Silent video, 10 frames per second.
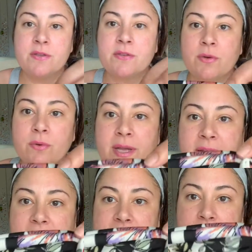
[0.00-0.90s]
So it
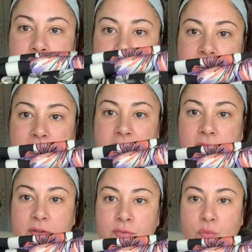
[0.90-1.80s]
has 3
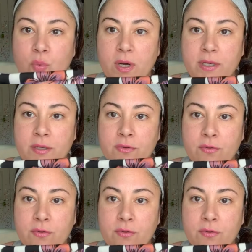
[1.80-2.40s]
tiers, 1,